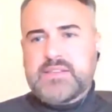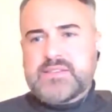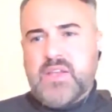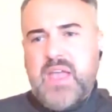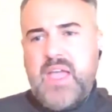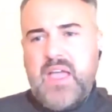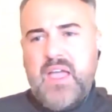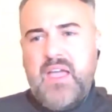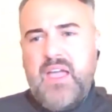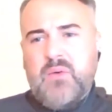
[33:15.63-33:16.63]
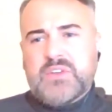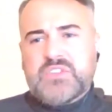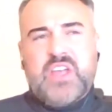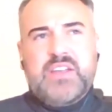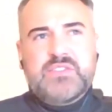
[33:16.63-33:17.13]
So how are
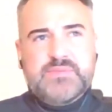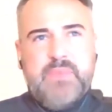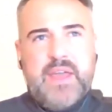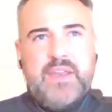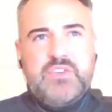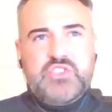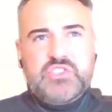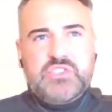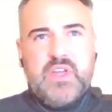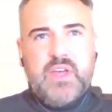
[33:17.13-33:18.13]
changes managed